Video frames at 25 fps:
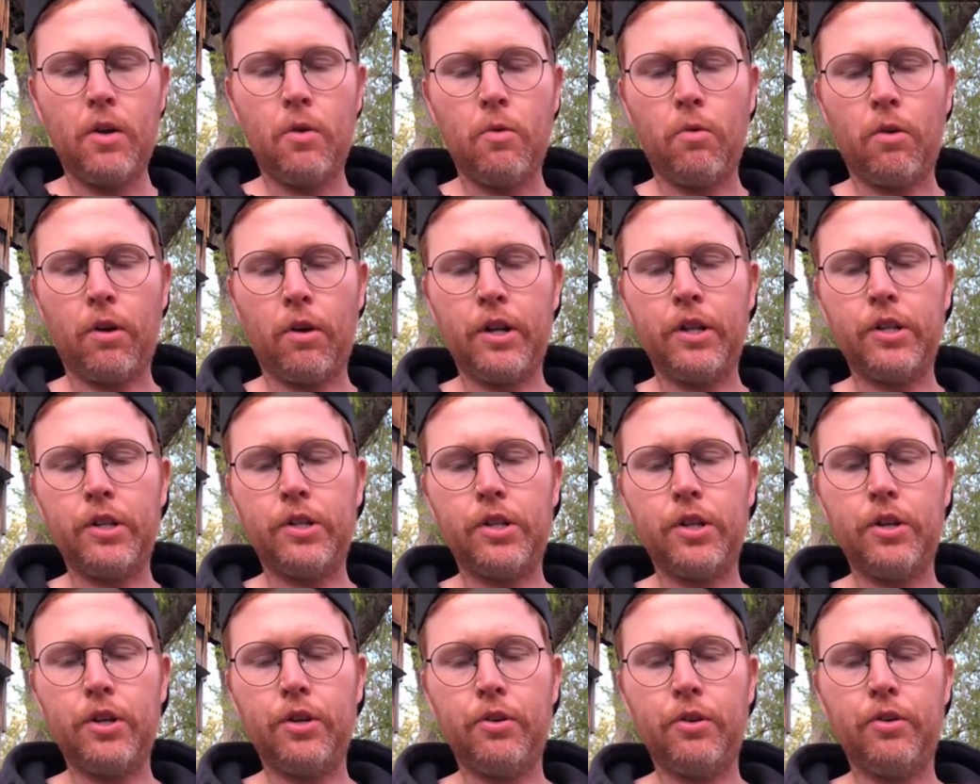We're going
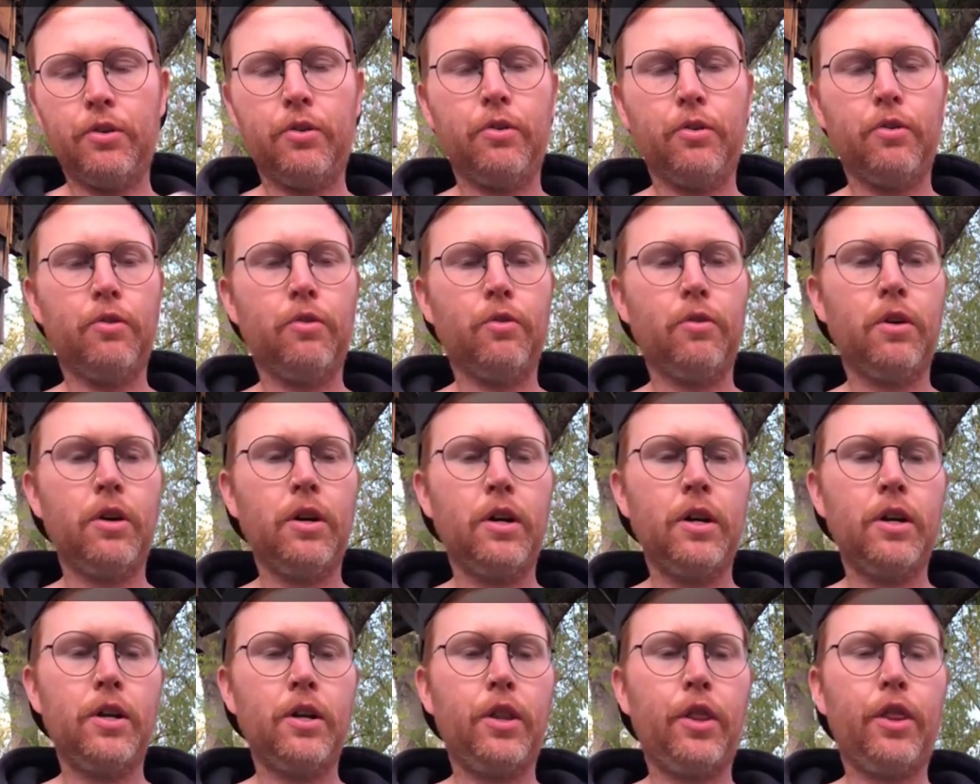to do
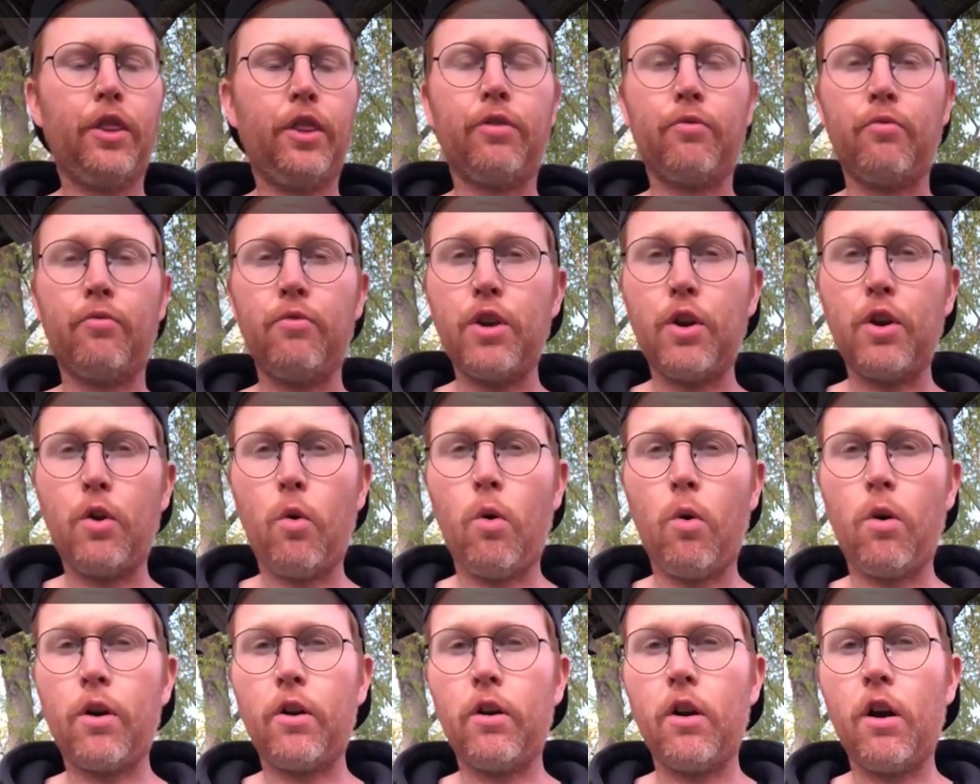
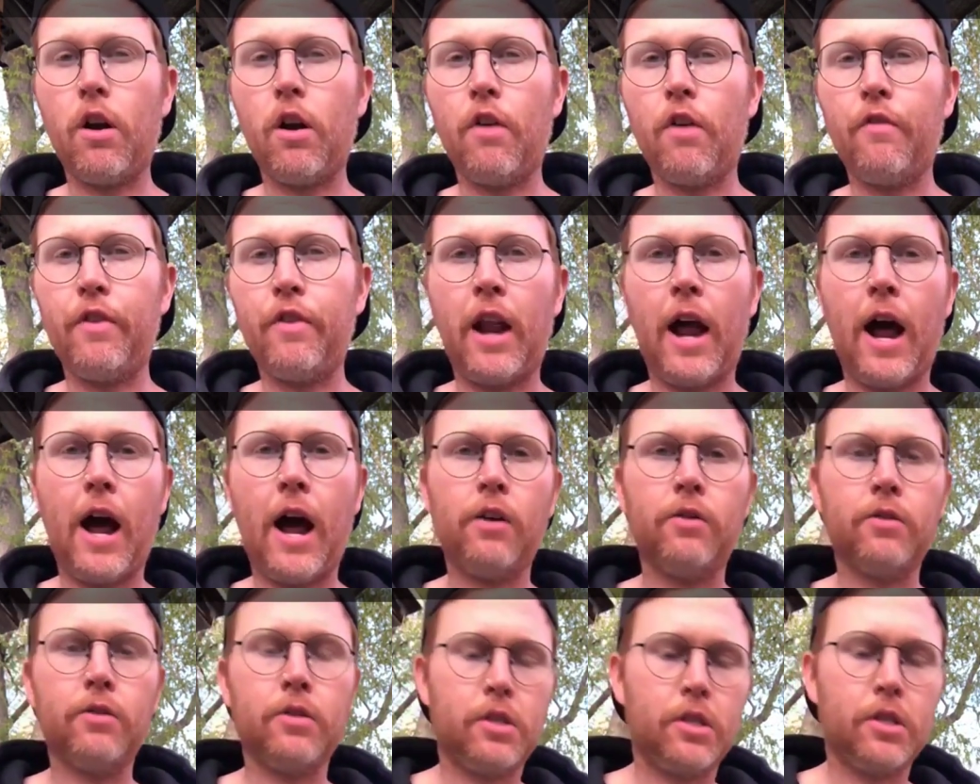3/4 of an
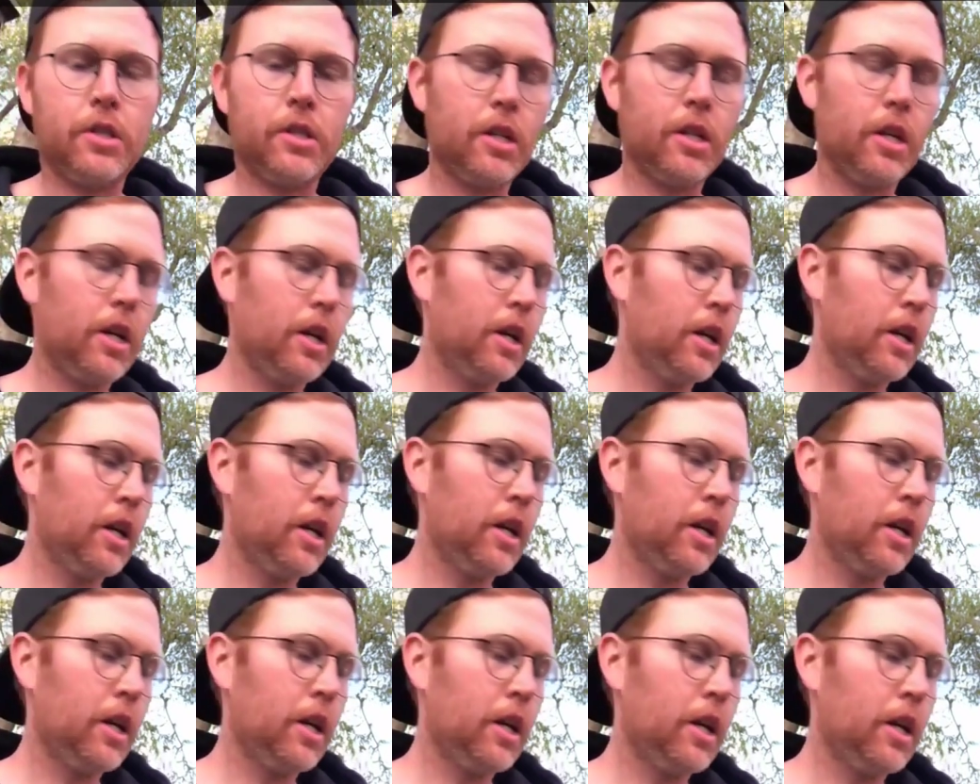ounce
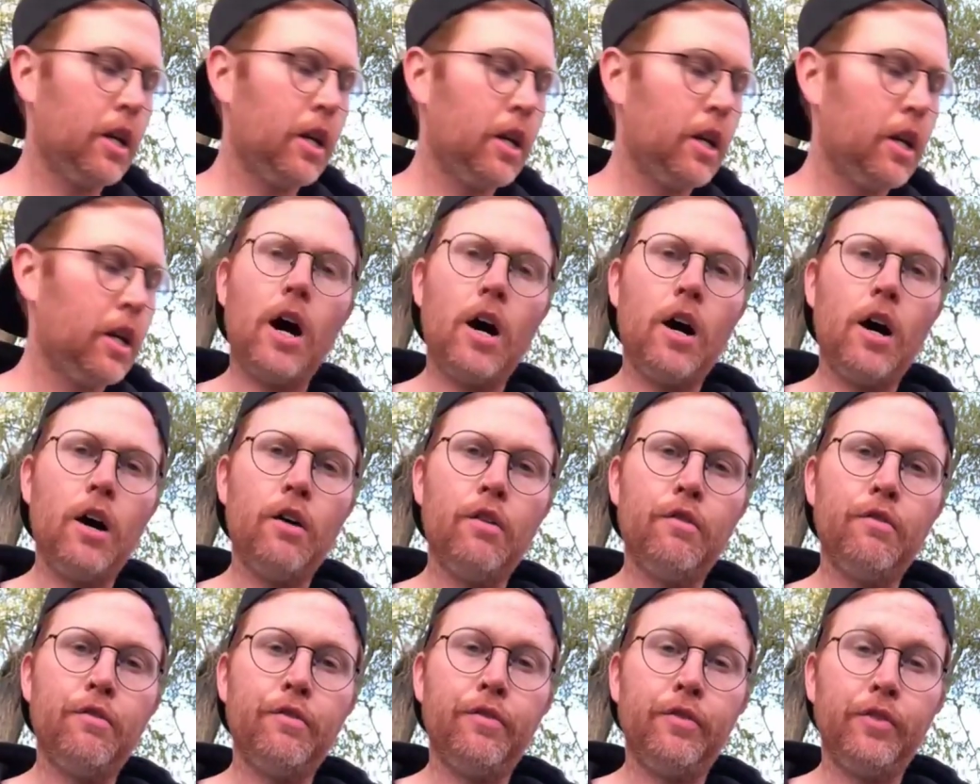
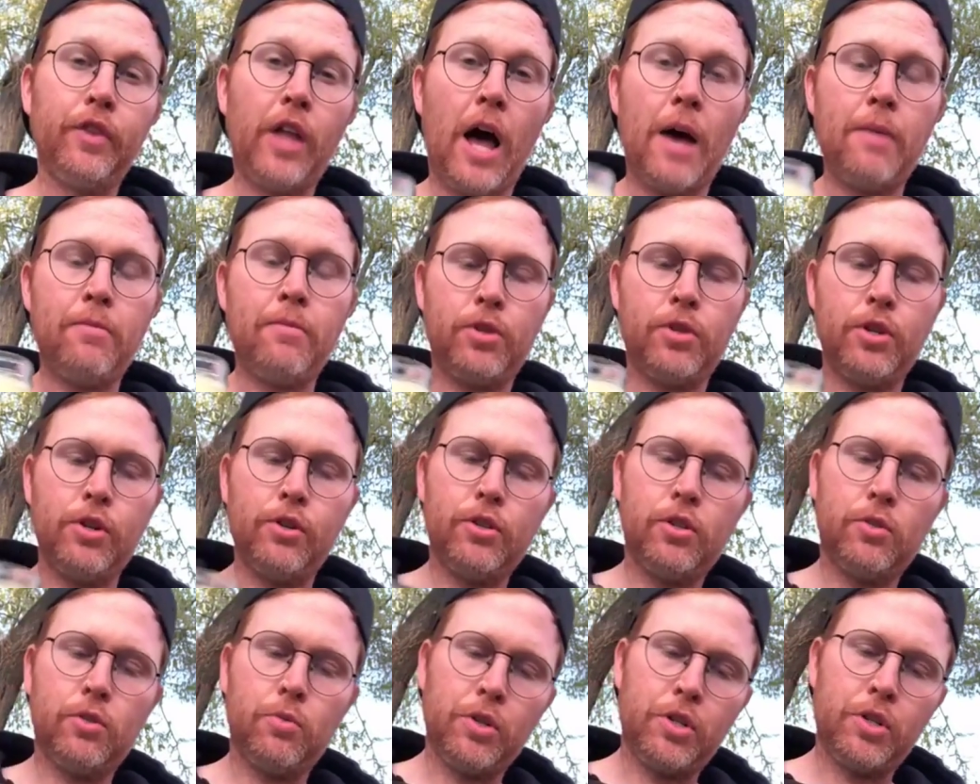of lime
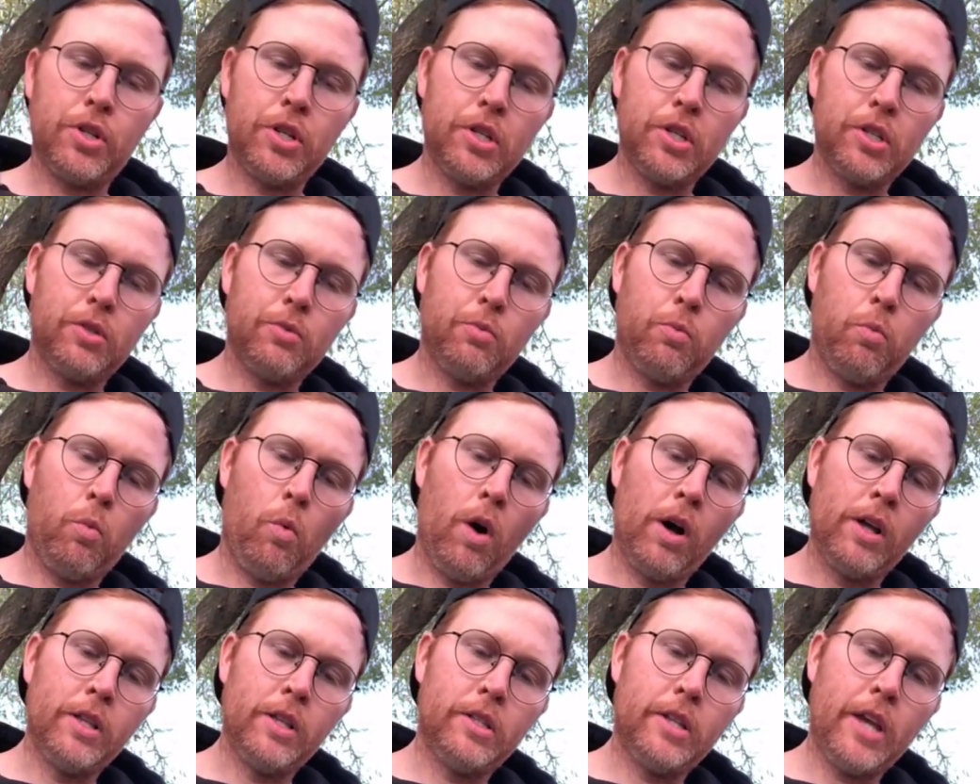juice, which is
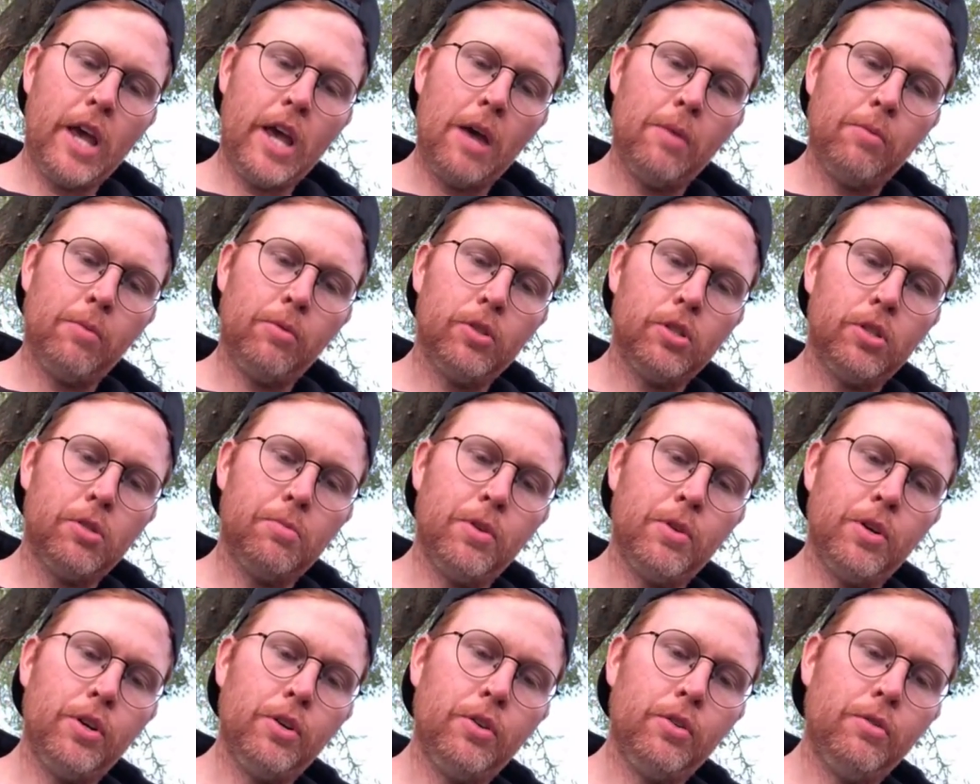1
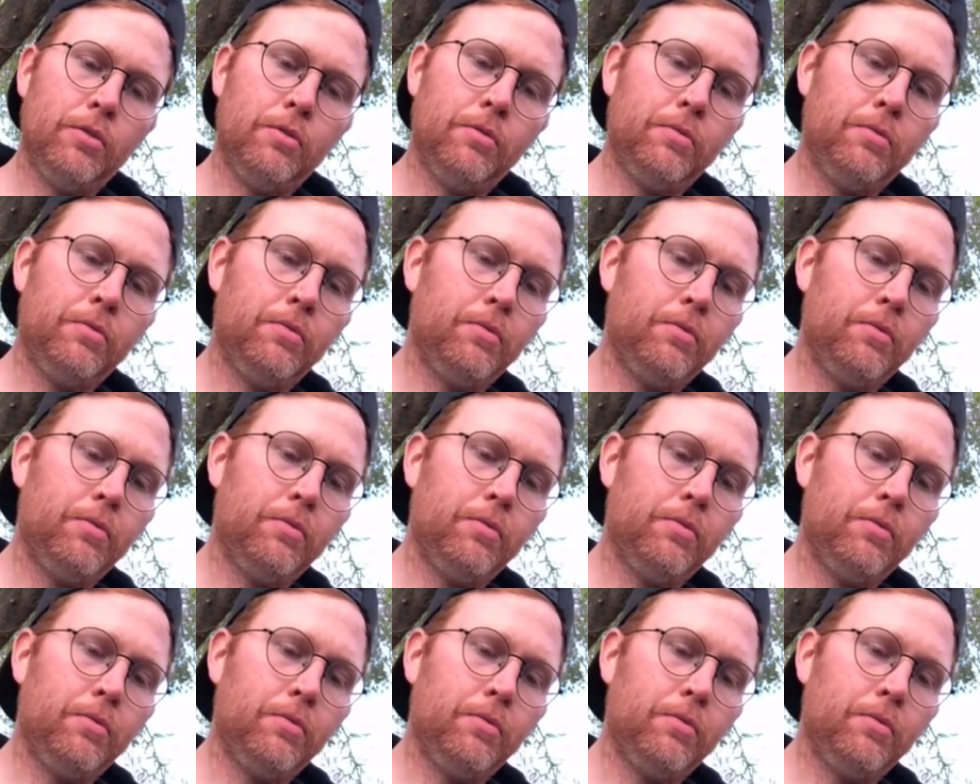tablespoon.